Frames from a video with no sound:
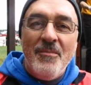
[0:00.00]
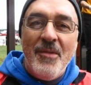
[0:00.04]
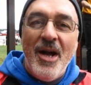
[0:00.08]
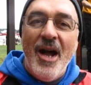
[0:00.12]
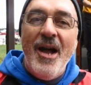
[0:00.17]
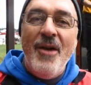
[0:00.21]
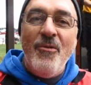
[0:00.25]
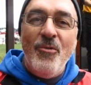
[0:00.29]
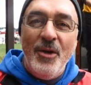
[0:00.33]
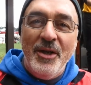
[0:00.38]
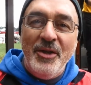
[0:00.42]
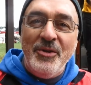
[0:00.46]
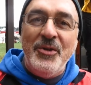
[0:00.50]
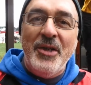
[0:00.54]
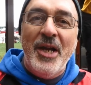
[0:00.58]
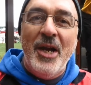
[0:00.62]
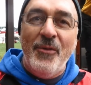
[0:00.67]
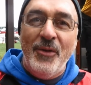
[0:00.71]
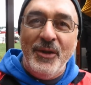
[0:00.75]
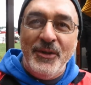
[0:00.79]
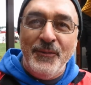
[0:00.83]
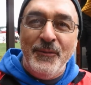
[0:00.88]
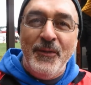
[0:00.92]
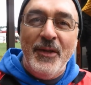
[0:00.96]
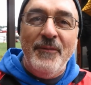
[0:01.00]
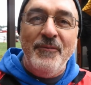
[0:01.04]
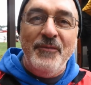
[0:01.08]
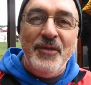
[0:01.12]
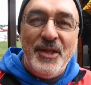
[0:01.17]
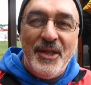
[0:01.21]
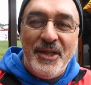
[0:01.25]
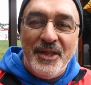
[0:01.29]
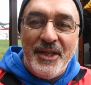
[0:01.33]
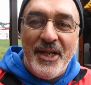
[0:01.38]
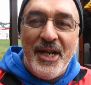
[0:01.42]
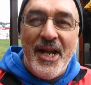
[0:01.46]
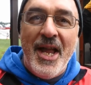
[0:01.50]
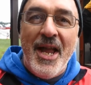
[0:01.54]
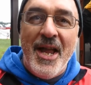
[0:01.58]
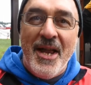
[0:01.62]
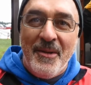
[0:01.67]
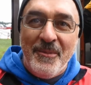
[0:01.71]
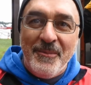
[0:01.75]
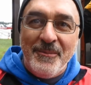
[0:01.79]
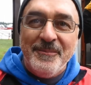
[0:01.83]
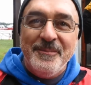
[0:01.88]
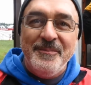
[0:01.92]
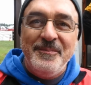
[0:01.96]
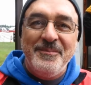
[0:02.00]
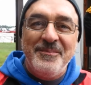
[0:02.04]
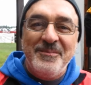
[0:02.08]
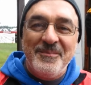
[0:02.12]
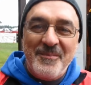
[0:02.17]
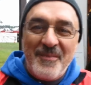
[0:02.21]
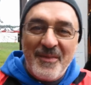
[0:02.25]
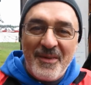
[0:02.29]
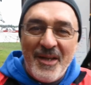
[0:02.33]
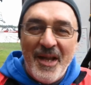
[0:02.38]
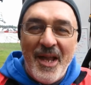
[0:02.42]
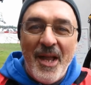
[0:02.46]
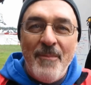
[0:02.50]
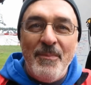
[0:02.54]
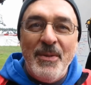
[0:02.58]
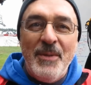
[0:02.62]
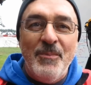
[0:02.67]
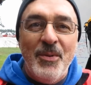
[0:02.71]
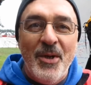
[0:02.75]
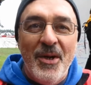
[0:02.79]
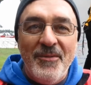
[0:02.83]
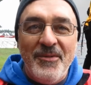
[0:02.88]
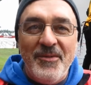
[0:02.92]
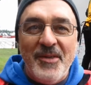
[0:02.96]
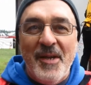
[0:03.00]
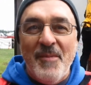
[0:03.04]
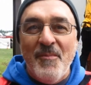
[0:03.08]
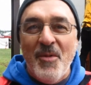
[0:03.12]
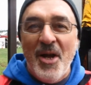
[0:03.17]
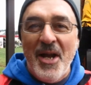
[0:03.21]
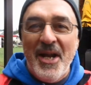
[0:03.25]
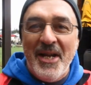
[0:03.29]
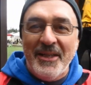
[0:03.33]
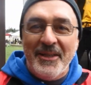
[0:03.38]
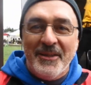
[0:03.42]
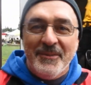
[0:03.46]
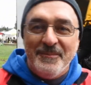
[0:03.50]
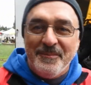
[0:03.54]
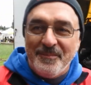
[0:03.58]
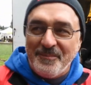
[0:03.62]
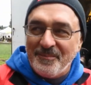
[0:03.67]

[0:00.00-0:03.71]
I wish that was 50 again. Happy birthday, Mike. Yeah.